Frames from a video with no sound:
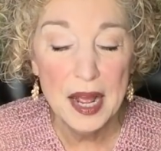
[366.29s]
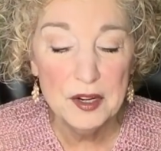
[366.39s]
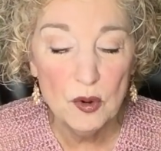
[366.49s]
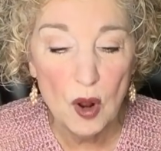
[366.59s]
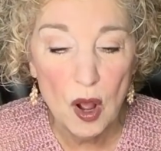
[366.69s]
I
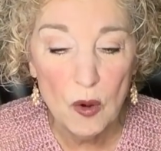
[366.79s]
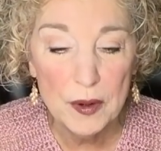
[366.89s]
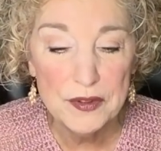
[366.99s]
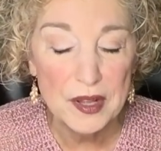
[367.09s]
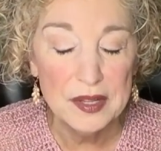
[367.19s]
don't
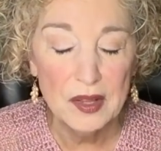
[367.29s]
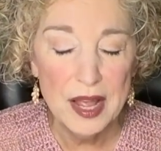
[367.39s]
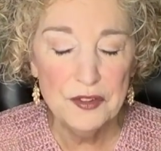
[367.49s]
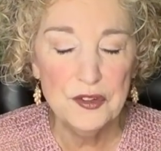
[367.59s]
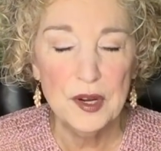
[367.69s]
always, like
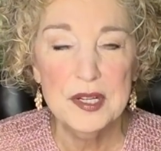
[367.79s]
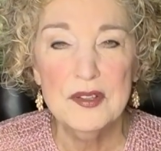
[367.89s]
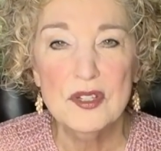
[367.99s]
last year, I didn't